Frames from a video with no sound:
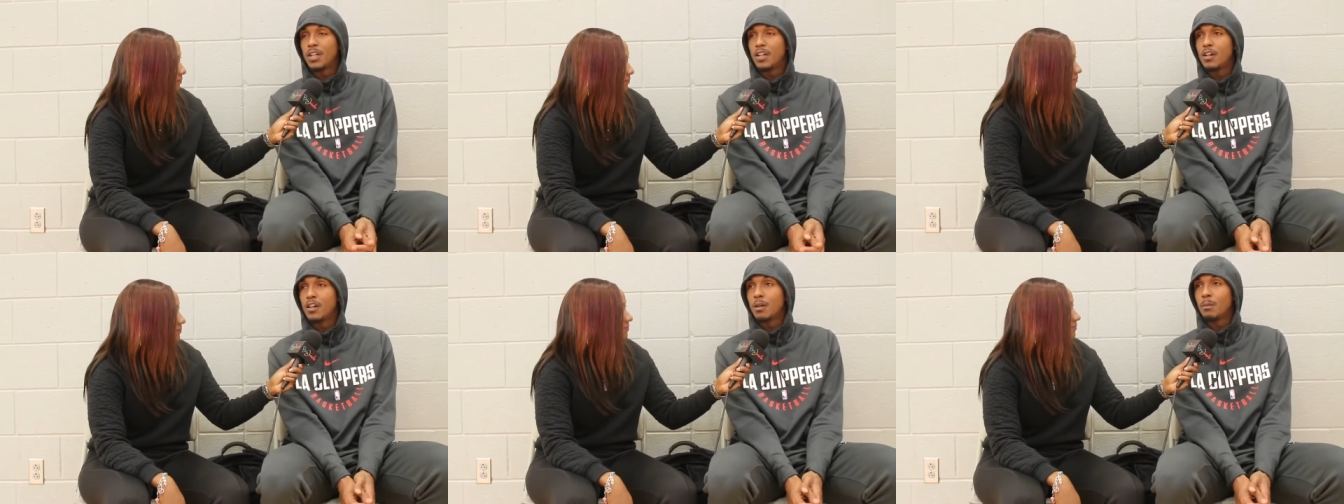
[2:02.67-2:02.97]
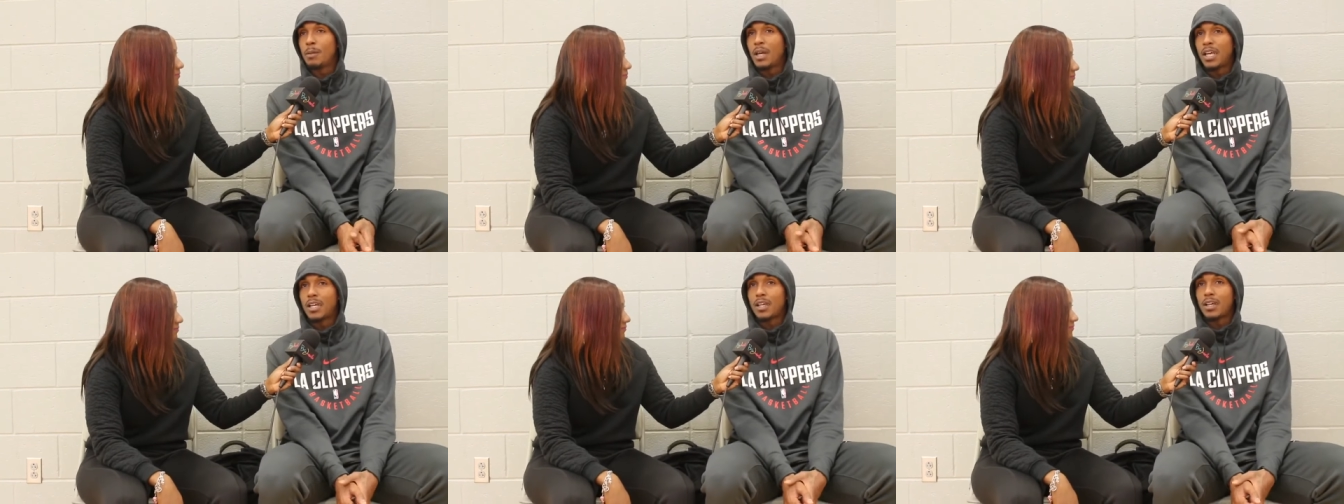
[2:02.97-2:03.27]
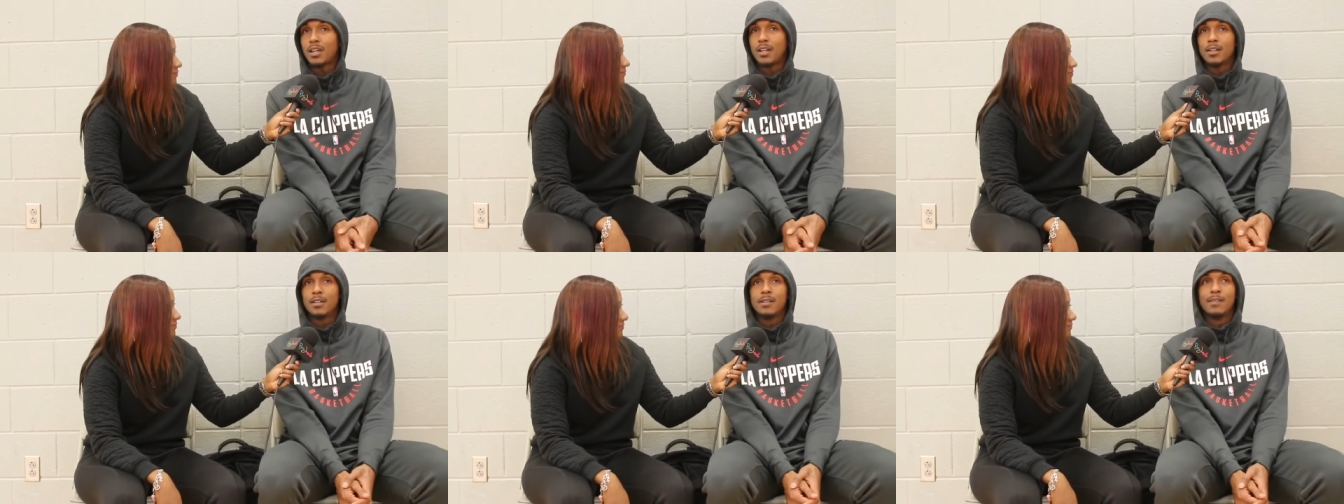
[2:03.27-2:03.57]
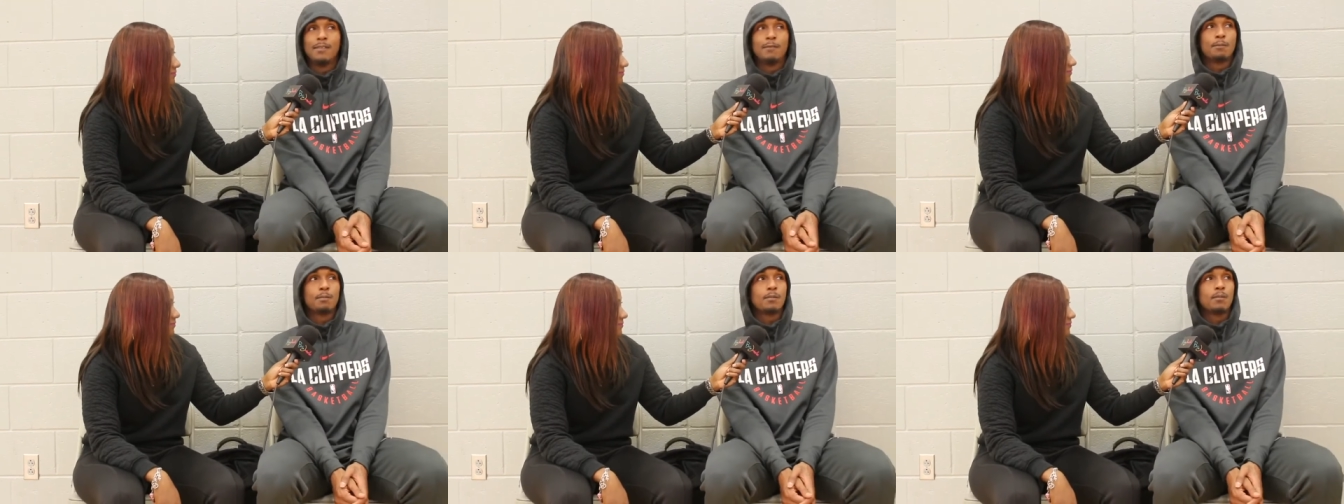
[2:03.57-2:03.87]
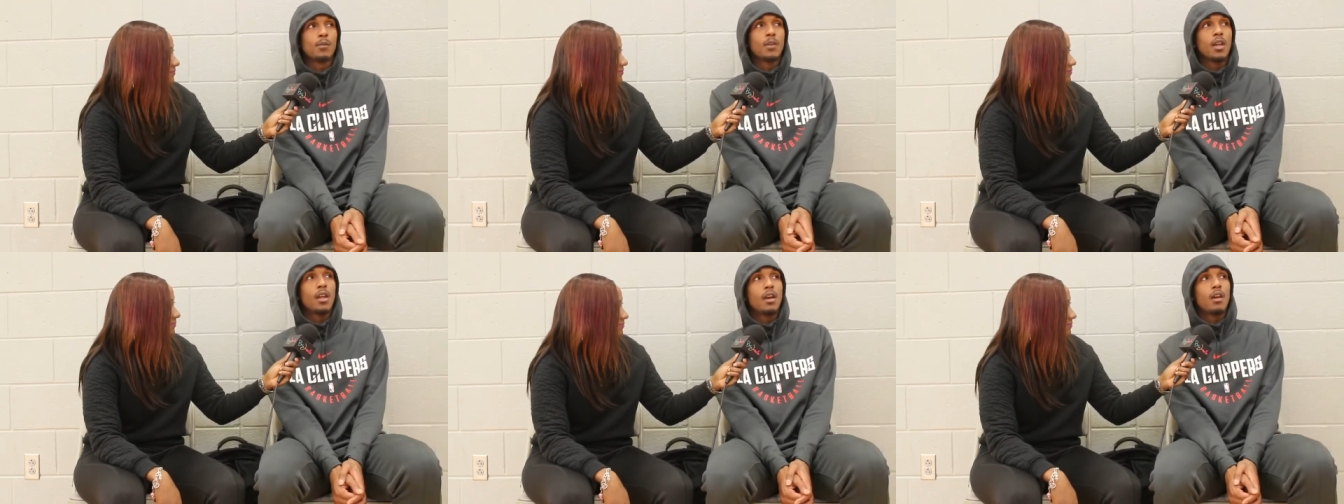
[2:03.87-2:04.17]
gonna make it
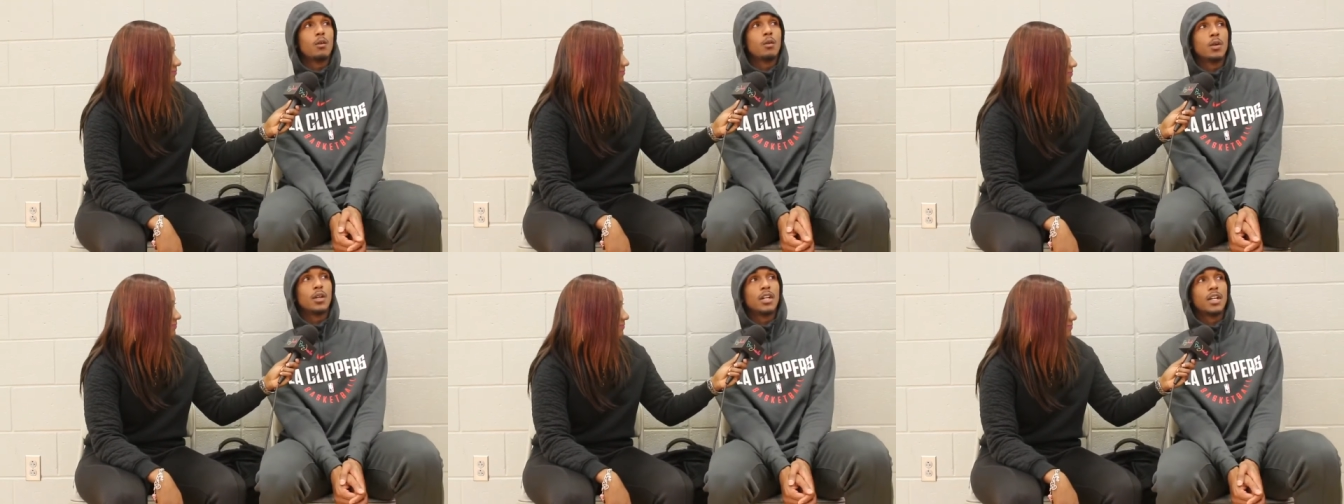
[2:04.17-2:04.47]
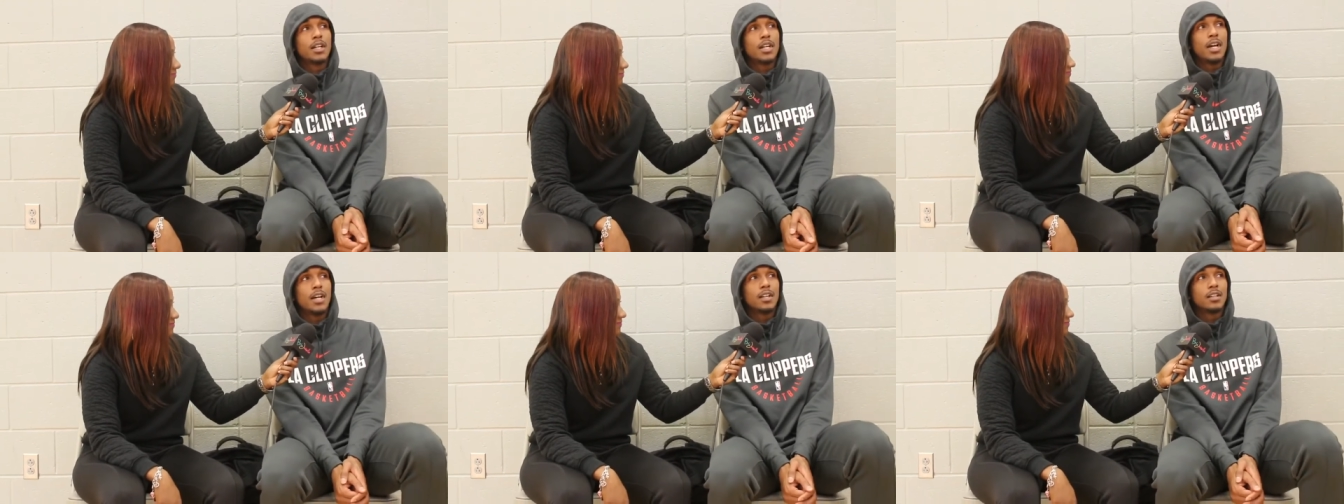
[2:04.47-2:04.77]
where